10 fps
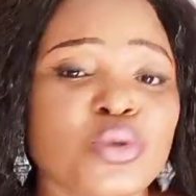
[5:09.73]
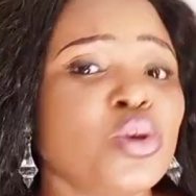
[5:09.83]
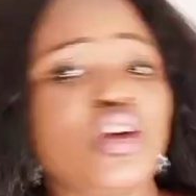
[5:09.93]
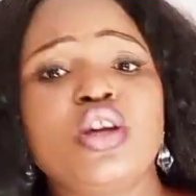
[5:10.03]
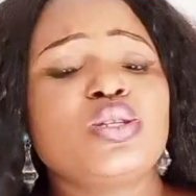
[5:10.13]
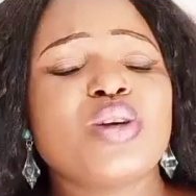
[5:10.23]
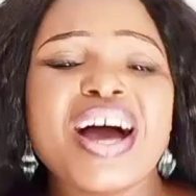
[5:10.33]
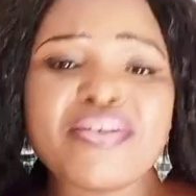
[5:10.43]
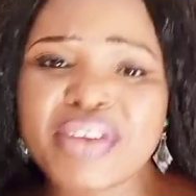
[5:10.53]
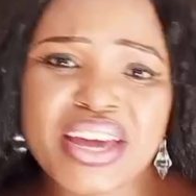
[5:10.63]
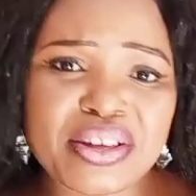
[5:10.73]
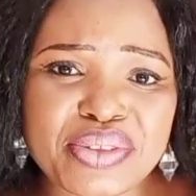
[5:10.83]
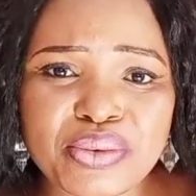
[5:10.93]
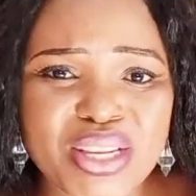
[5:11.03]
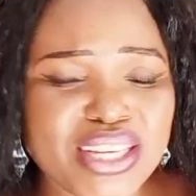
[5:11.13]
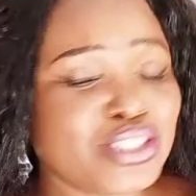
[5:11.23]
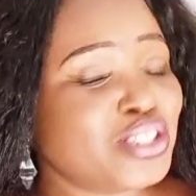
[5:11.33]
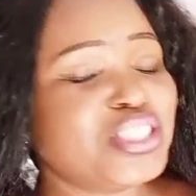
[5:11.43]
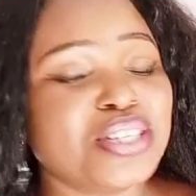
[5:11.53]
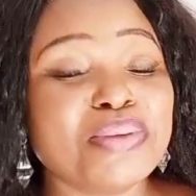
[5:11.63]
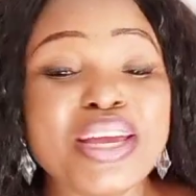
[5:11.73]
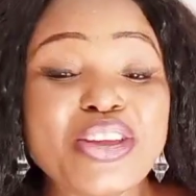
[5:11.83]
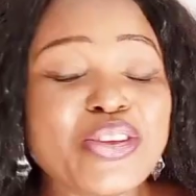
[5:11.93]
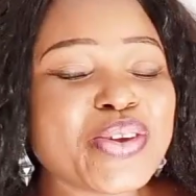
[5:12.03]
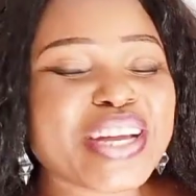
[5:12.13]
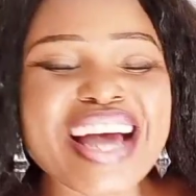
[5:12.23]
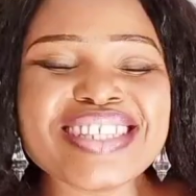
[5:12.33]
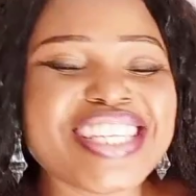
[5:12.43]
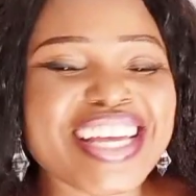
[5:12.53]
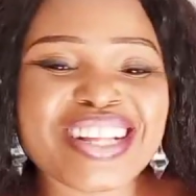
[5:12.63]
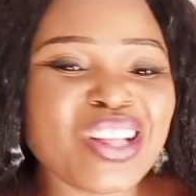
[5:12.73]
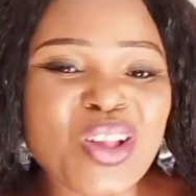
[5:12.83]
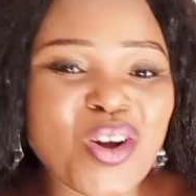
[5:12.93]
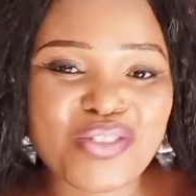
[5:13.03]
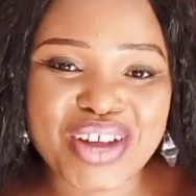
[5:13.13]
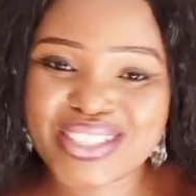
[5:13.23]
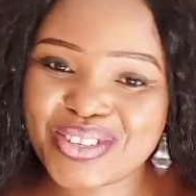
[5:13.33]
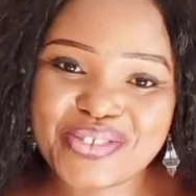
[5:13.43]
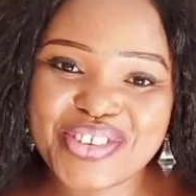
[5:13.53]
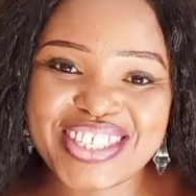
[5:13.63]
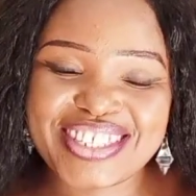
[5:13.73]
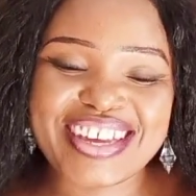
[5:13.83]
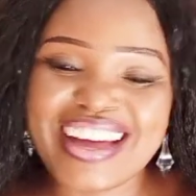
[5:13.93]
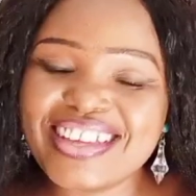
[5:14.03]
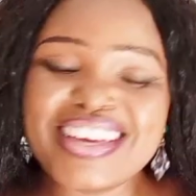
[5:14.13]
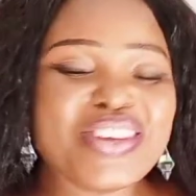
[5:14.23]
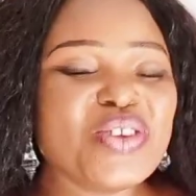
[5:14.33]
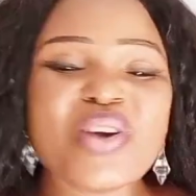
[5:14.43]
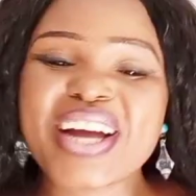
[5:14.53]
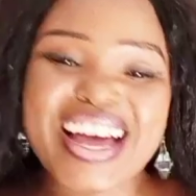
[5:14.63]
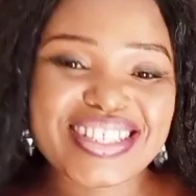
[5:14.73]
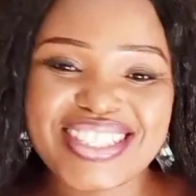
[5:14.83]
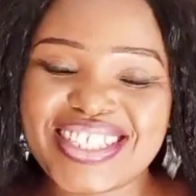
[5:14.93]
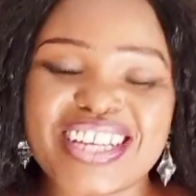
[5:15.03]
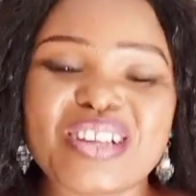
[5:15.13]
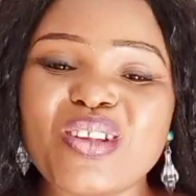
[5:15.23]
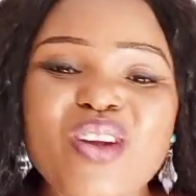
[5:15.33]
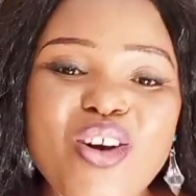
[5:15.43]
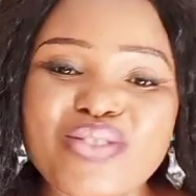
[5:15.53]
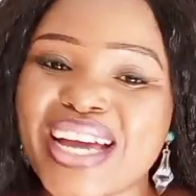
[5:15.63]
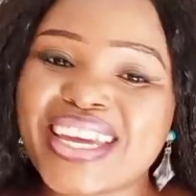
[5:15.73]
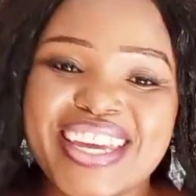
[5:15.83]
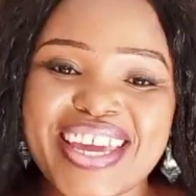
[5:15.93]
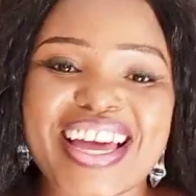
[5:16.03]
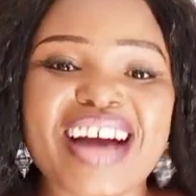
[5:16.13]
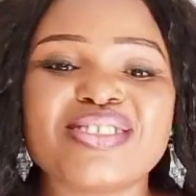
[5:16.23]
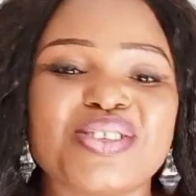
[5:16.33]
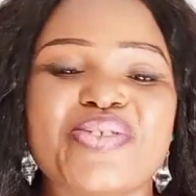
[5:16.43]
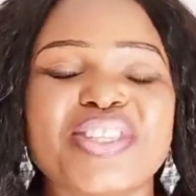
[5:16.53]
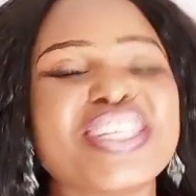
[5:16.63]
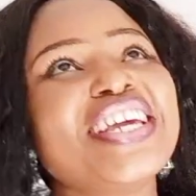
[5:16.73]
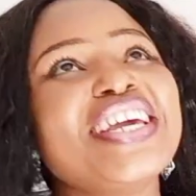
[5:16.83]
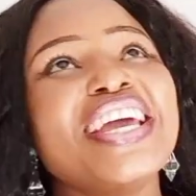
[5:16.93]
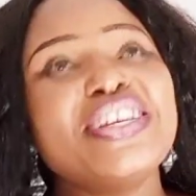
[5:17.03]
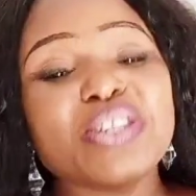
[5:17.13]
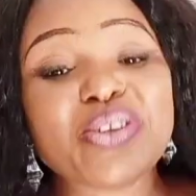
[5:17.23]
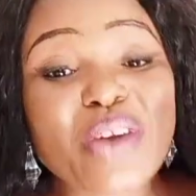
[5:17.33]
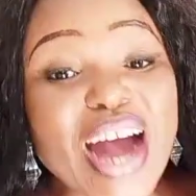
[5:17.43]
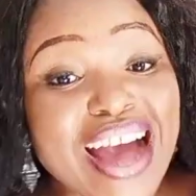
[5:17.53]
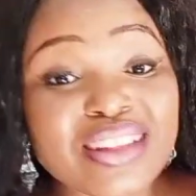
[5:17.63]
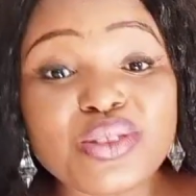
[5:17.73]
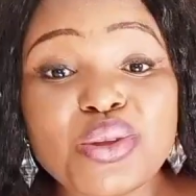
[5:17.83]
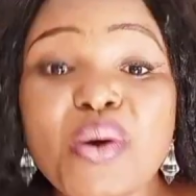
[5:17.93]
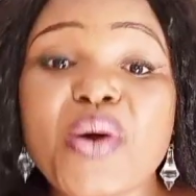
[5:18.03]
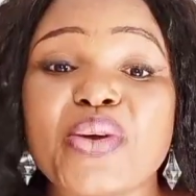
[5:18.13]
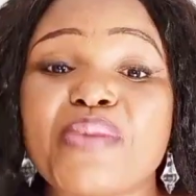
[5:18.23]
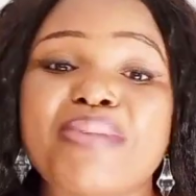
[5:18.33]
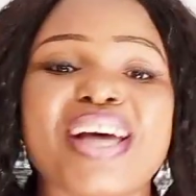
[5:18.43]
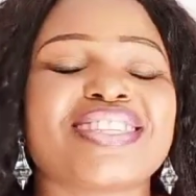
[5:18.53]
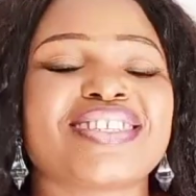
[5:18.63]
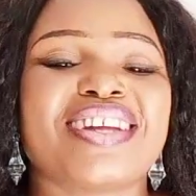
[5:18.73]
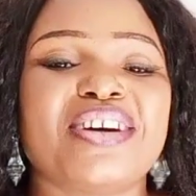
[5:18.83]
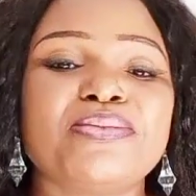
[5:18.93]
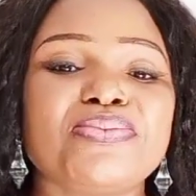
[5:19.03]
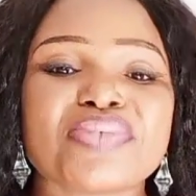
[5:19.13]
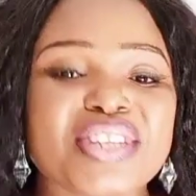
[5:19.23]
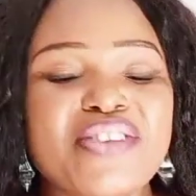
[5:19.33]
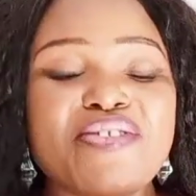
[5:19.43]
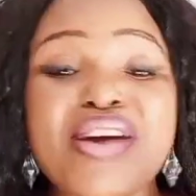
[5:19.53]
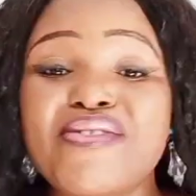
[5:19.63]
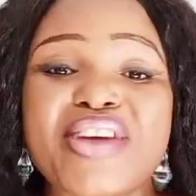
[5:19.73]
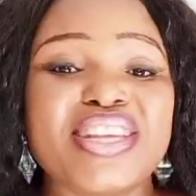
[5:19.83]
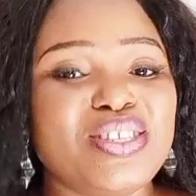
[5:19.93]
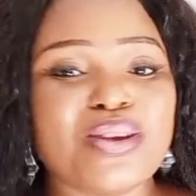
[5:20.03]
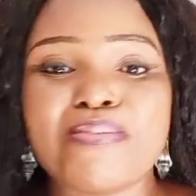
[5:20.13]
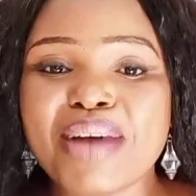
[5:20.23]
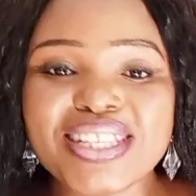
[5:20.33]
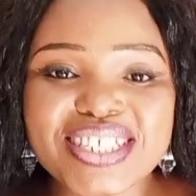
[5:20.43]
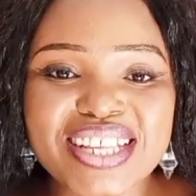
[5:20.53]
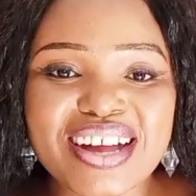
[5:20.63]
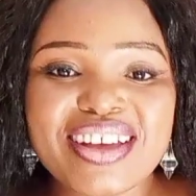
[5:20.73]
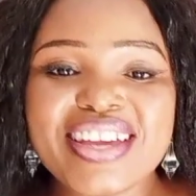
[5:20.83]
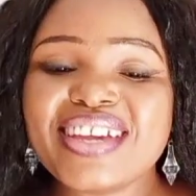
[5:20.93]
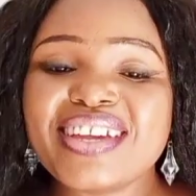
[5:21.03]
too. To have a healthy relationship, you can't take love out of it, yeah? You can't take love and care out of it. Ensure you adore your partner. Reverence your partner.